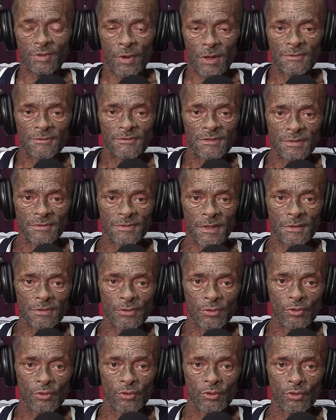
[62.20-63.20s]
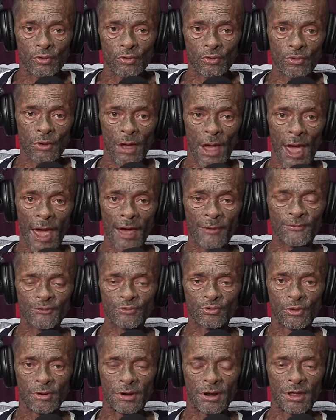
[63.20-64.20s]
is one thing that you
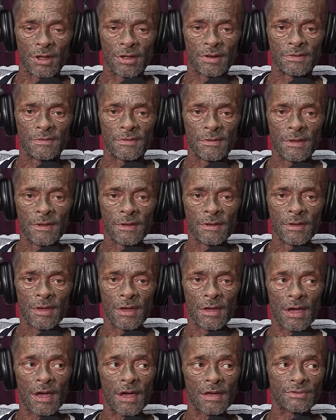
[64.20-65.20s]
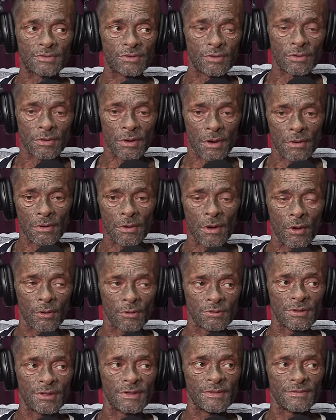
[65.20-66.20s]
have to learn as you grow
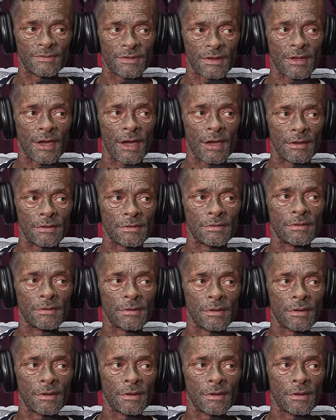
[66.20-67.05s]
older in the gang.